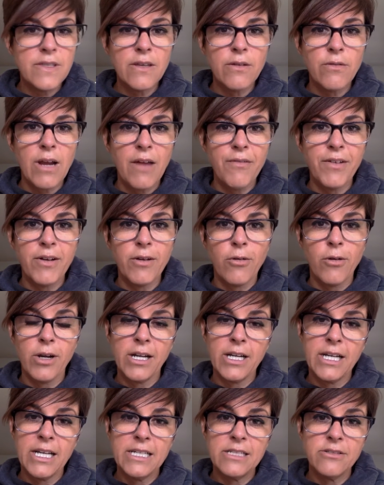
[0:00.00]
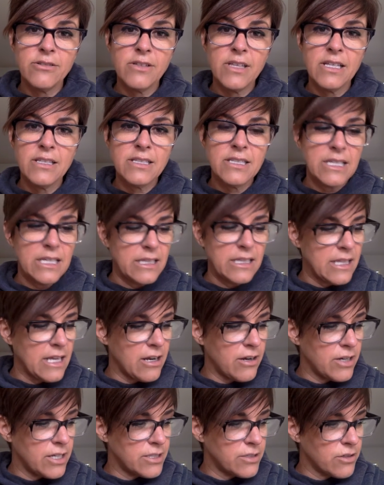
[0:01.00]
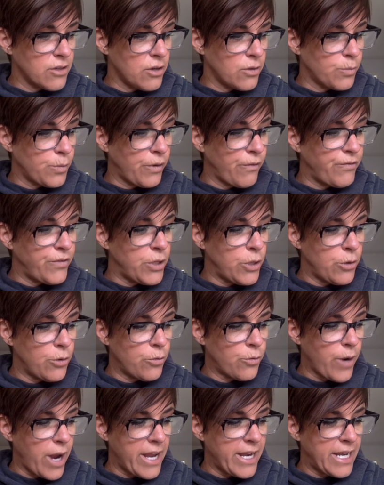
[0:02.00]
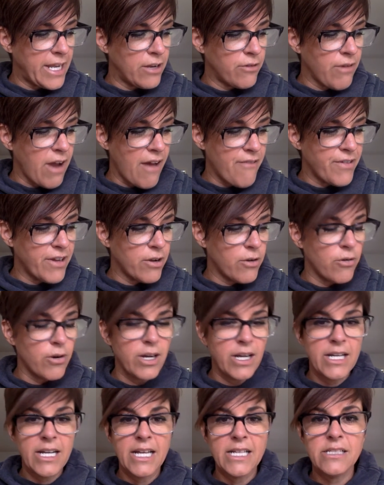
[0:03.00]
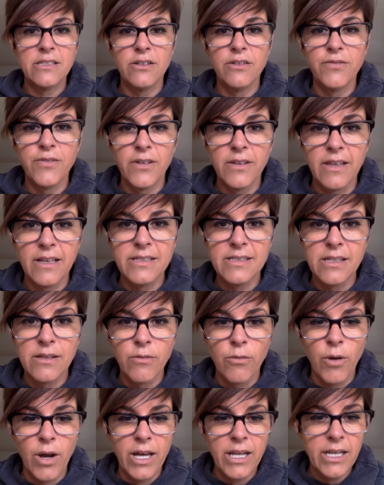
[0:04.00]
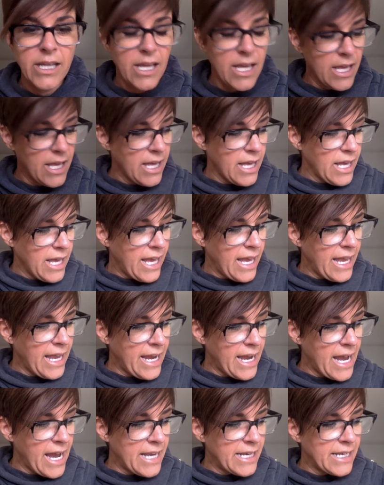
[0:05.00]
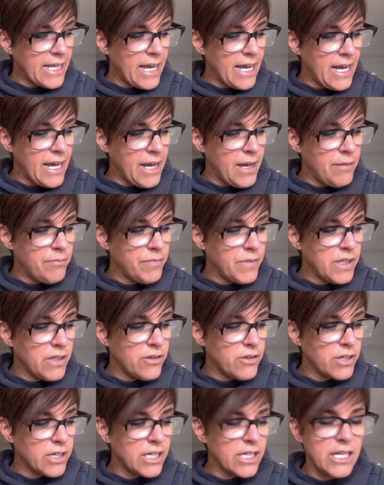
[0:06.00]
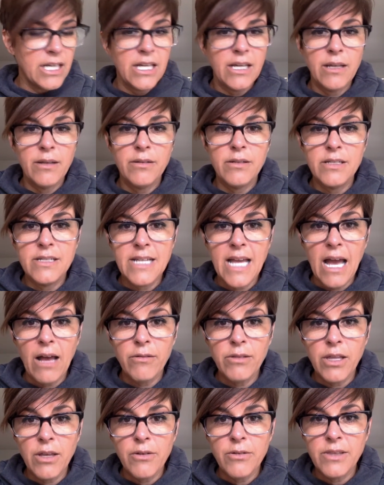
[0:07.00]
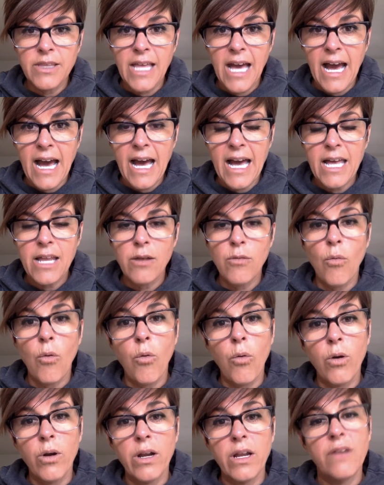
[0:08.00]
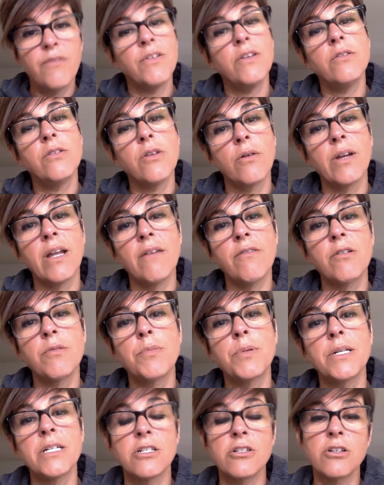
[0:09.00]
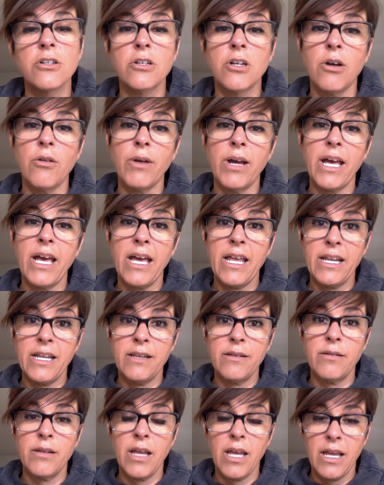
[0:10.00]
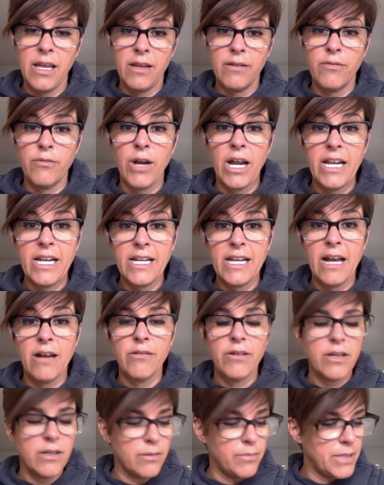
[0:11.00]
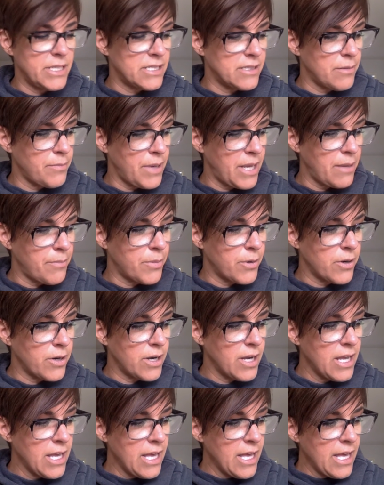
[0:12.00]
the graphic organizer that's linked there. It's called Review Writing Graphic Organizer for Lesson 1. And you're going to download that, or if you don't have a printer, go ahead and write it out on a piece of paper.